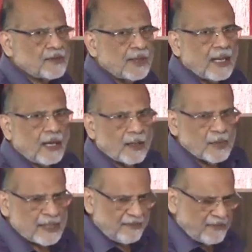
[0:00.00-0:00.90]
today
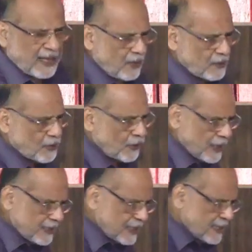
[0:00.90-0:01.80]
almost every household
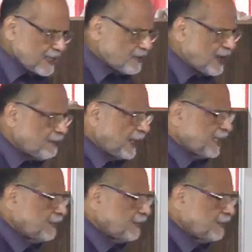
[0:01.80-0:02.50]
has at least one